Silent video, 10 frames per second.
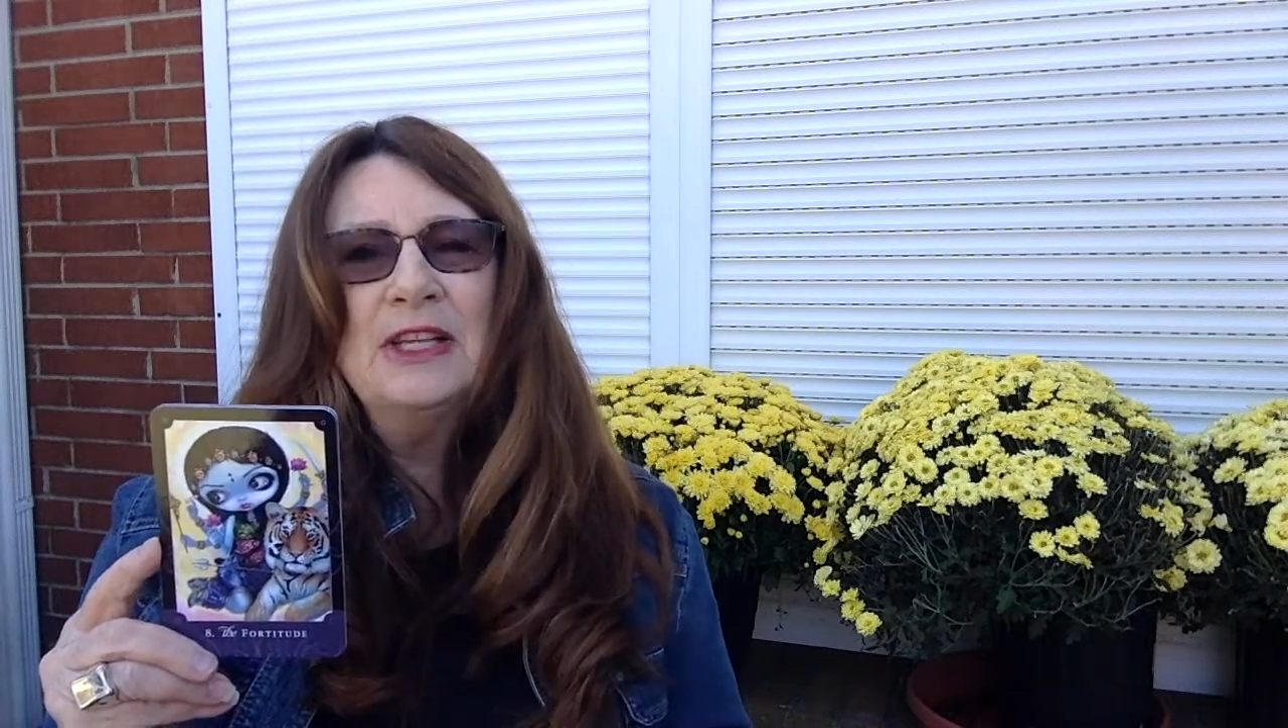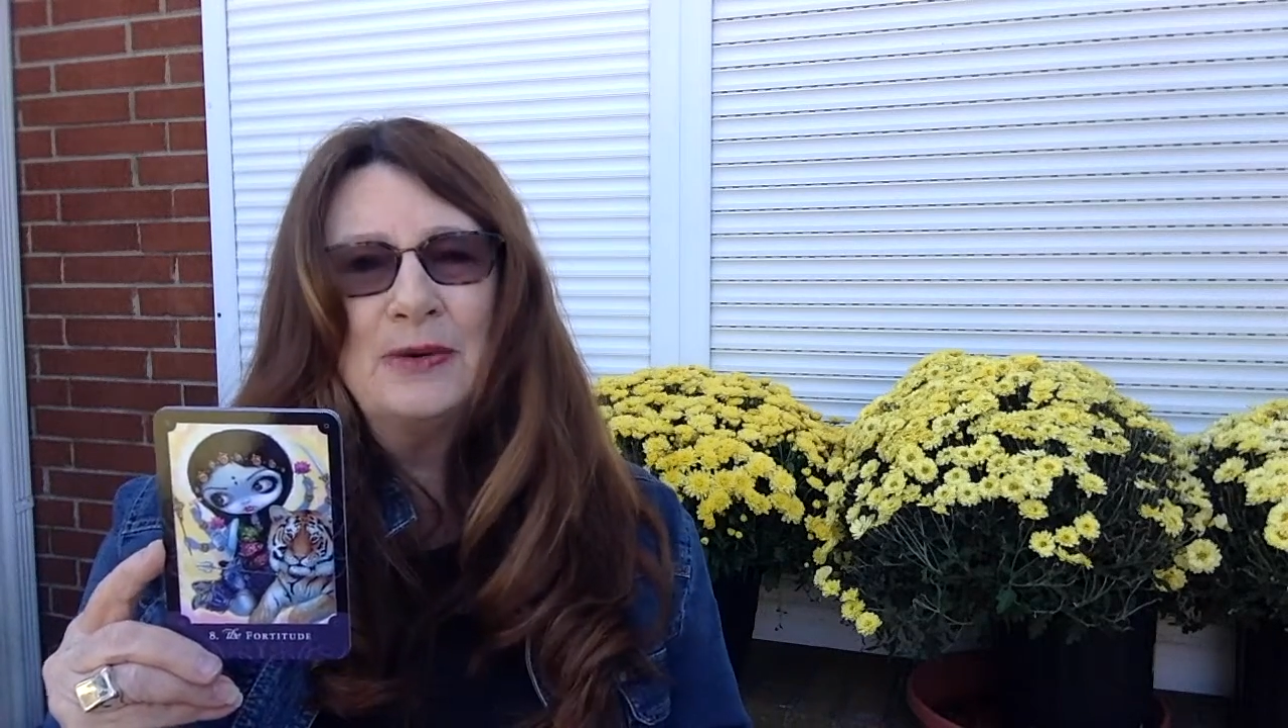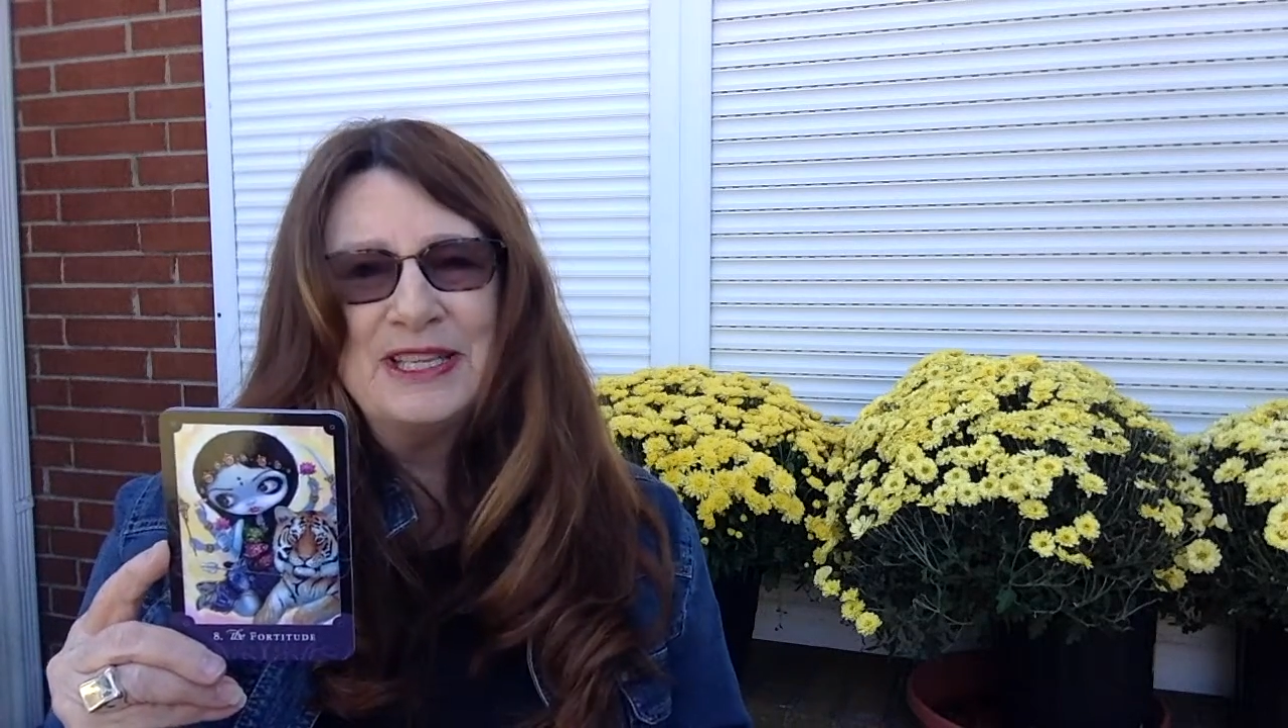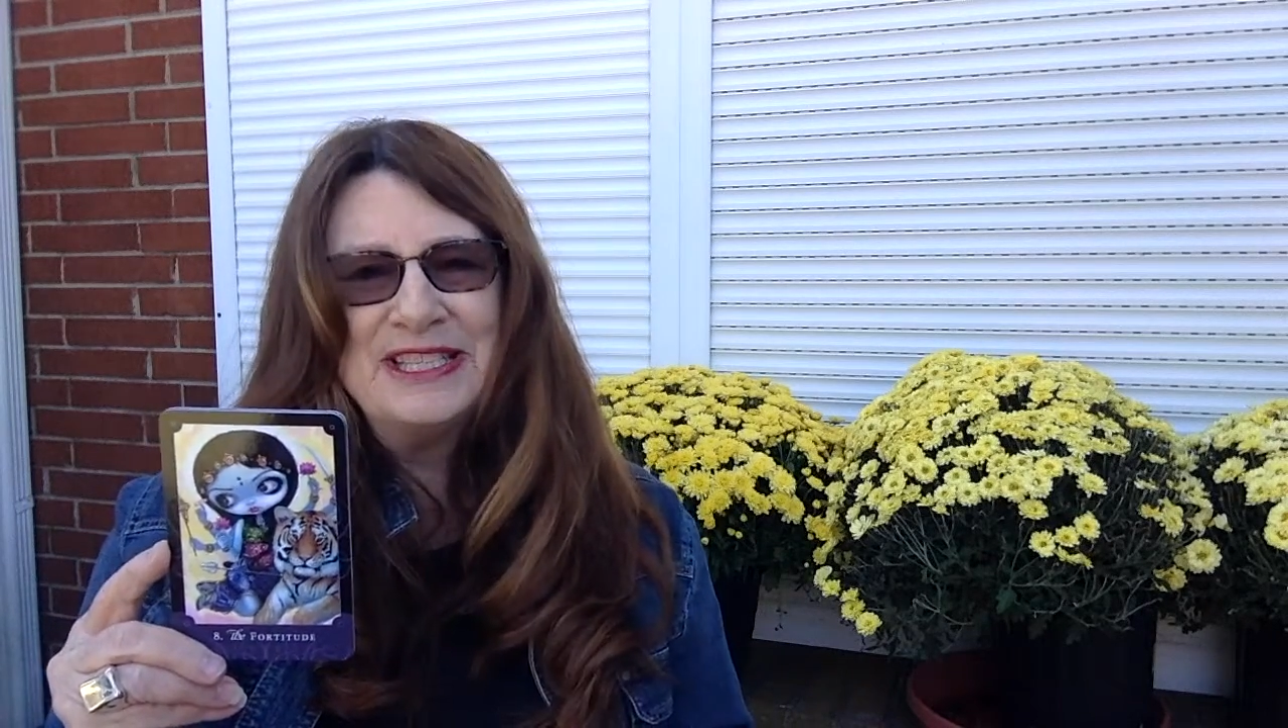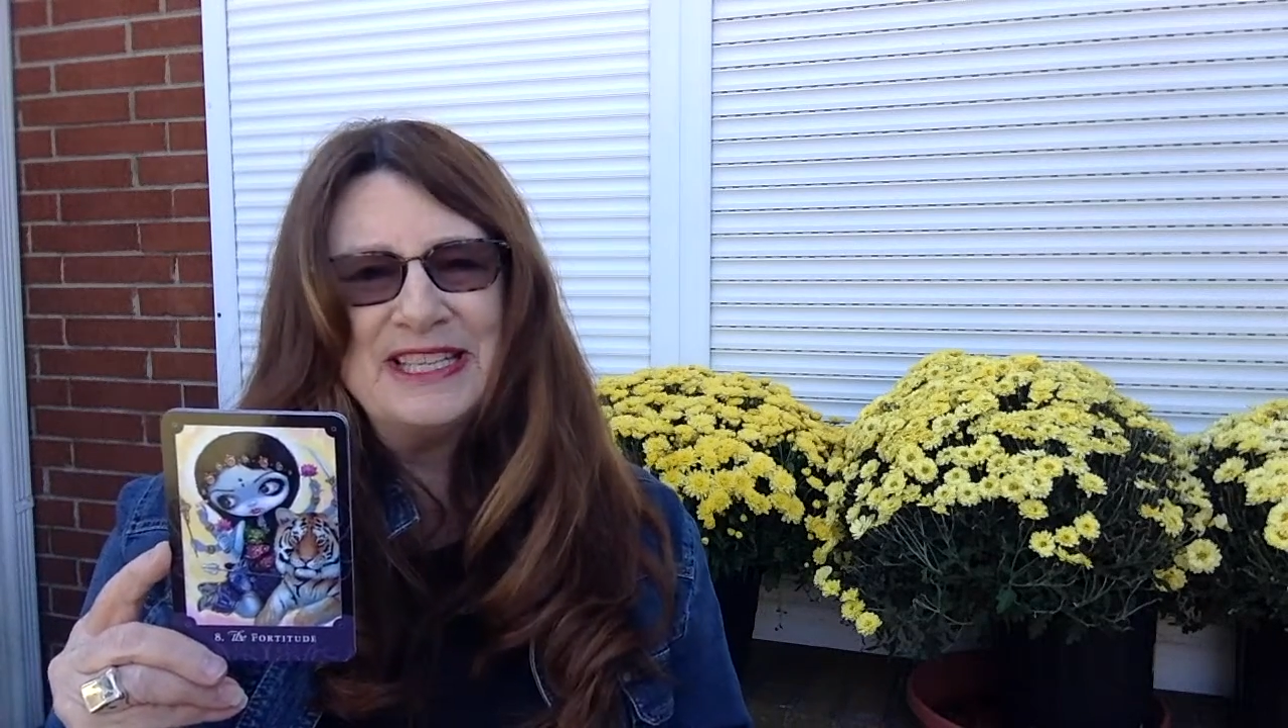
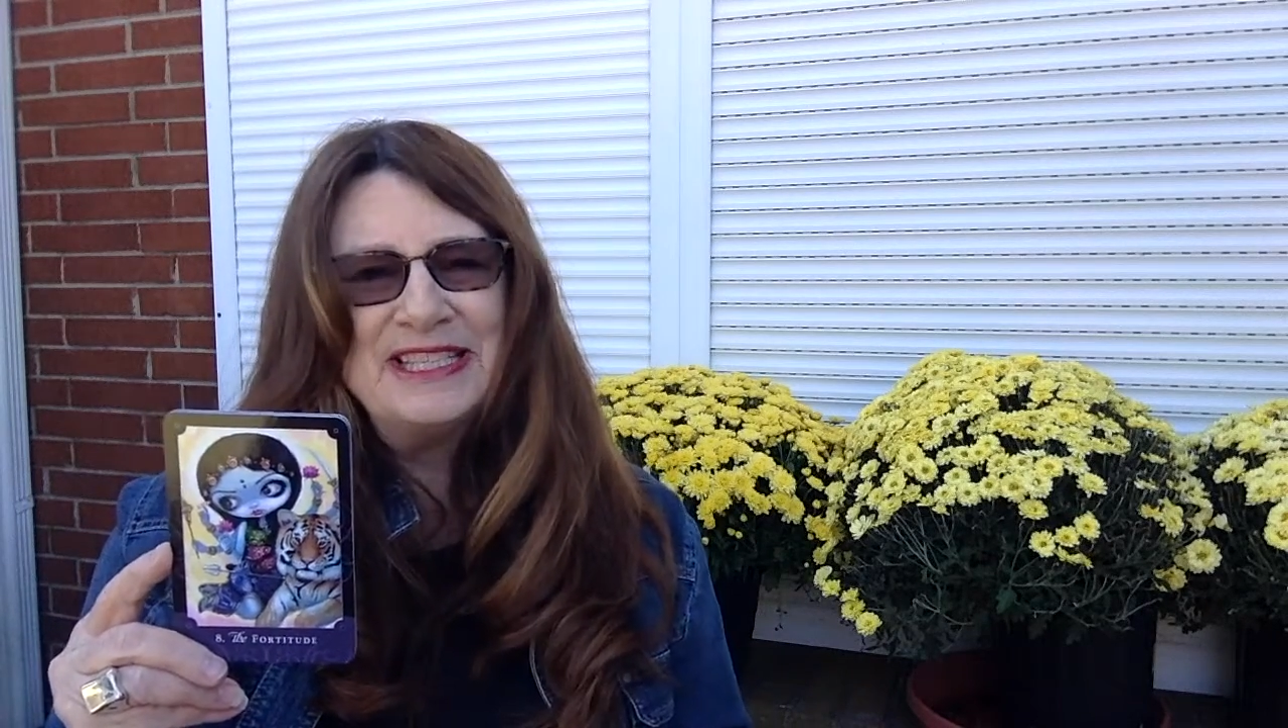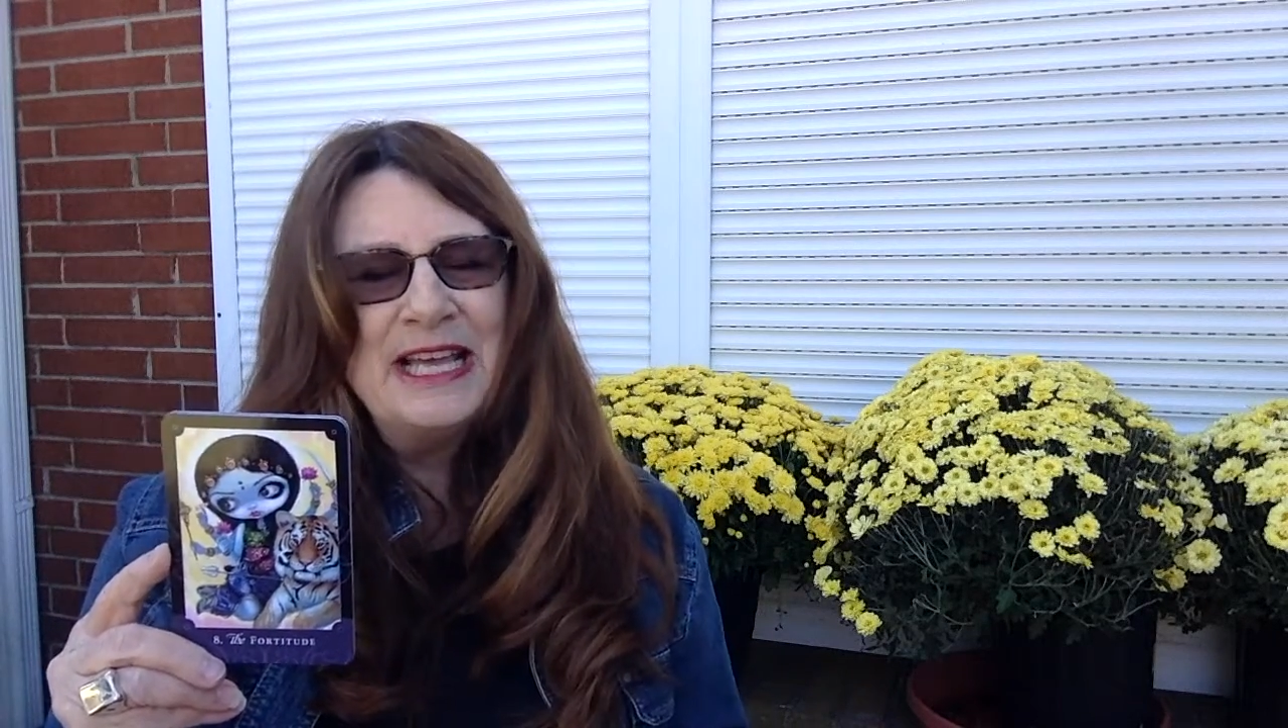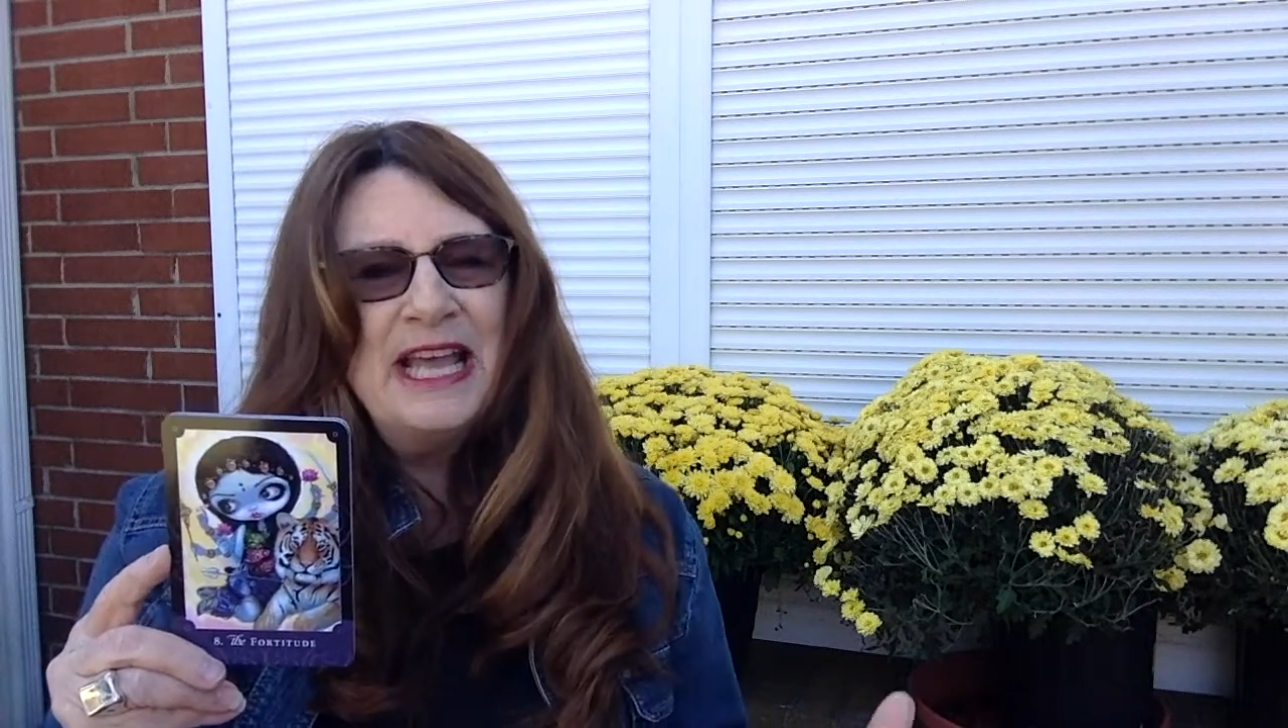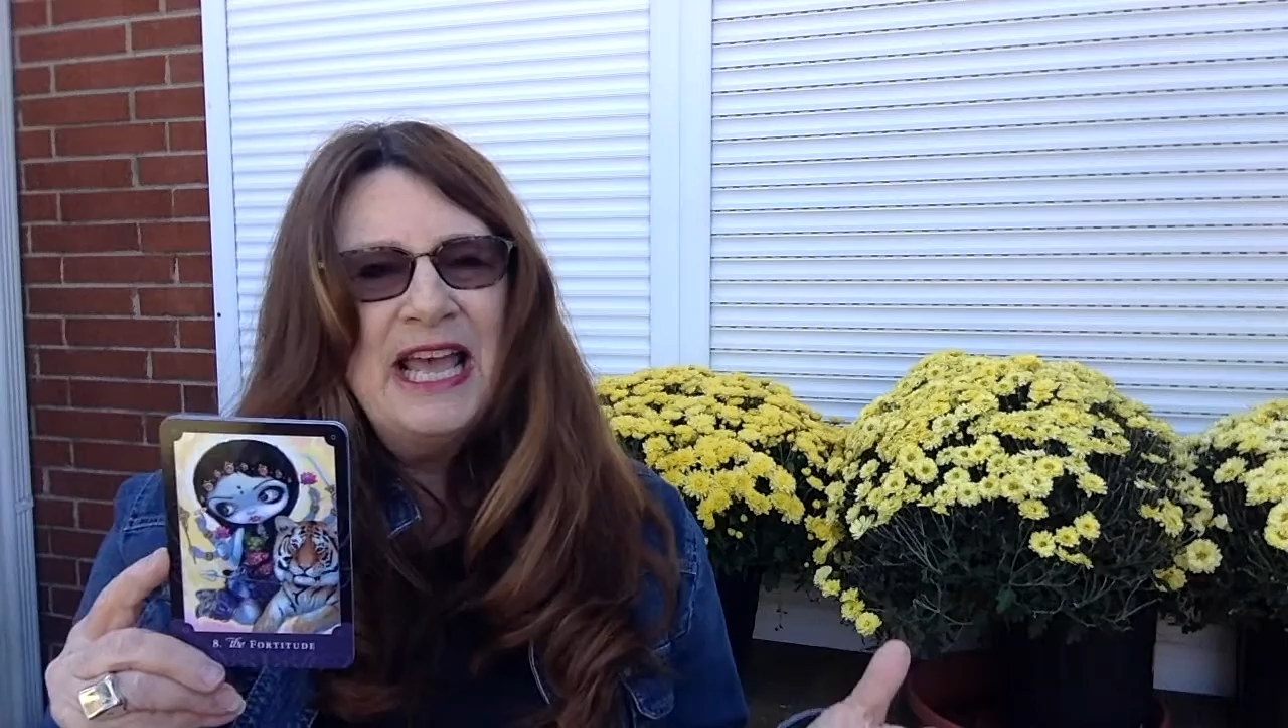lotuses